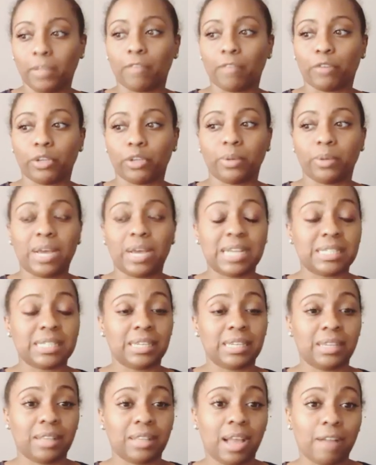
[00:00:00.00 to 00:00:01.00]
for you guys to
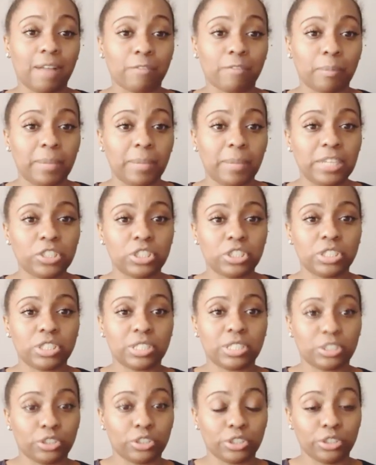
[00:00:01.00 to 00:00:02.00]
get the affirmations
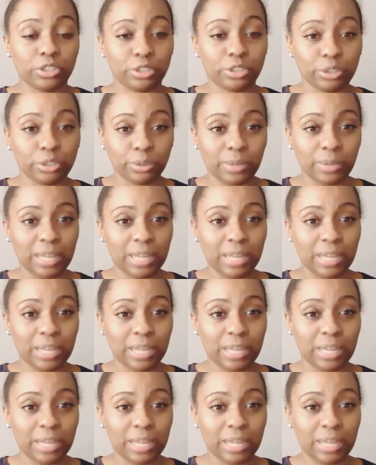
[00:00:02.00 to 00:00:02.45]
that you can do.